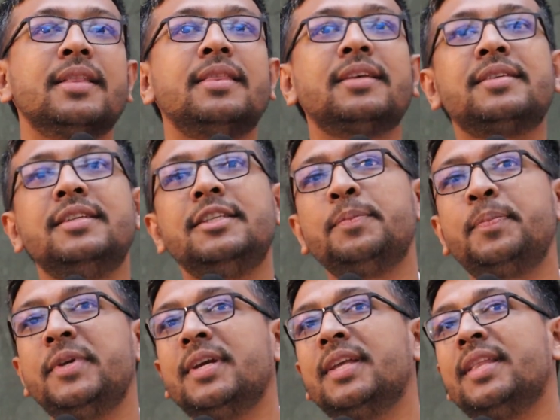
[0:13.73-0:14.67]
the
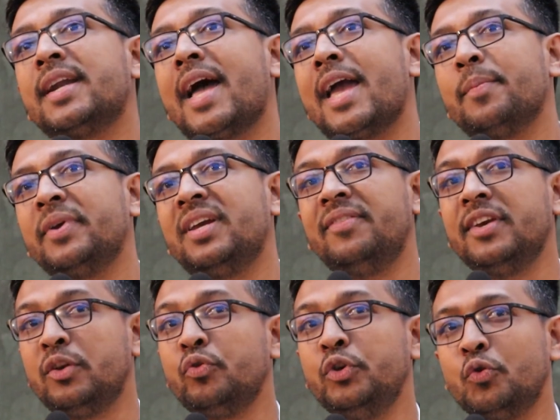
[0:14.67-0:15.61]
CGPA that I am
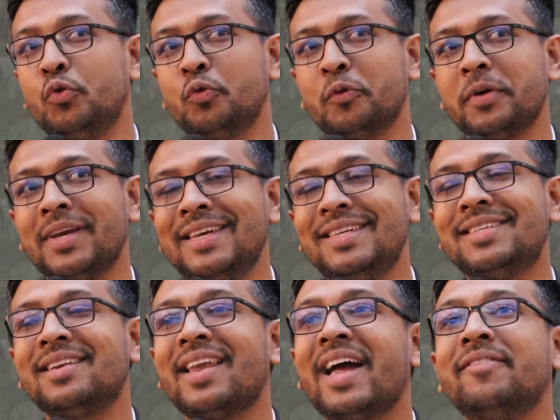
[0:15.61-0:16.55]
giving to you is
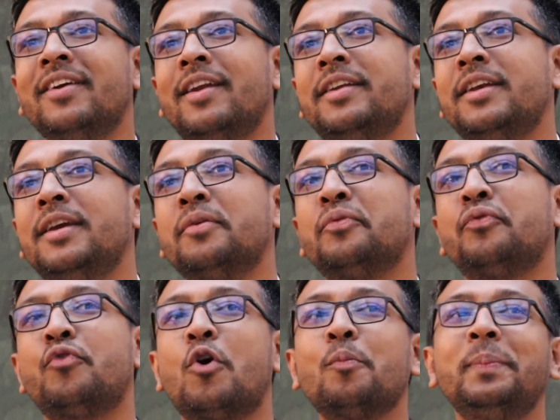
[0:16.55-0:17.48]
a liability
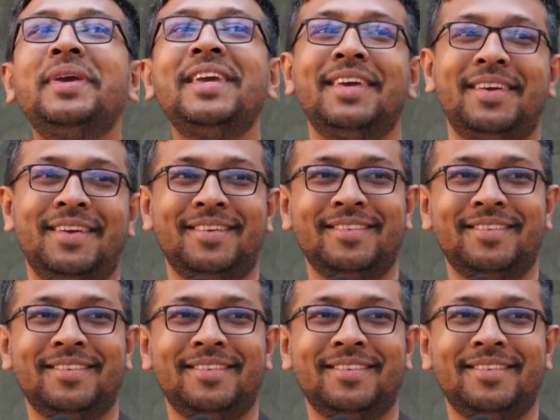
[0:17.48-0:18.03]
for me.